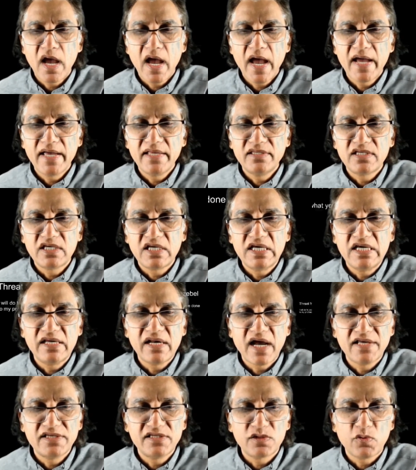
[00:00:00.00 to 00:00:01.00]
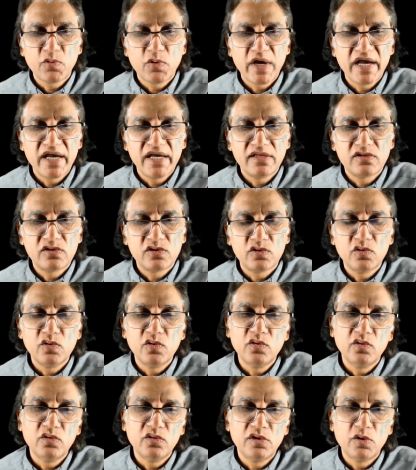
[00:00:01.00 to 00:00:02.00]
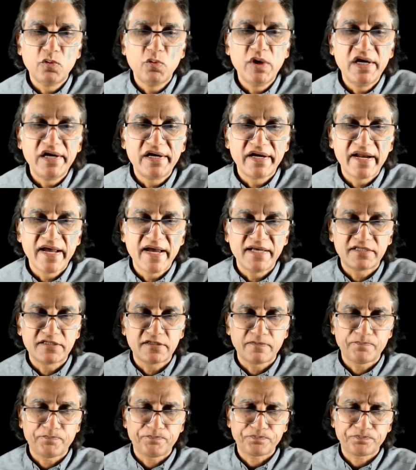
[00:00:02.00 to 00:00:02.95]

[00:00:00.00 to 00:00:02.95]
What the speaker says: and he runs away to the wilderness.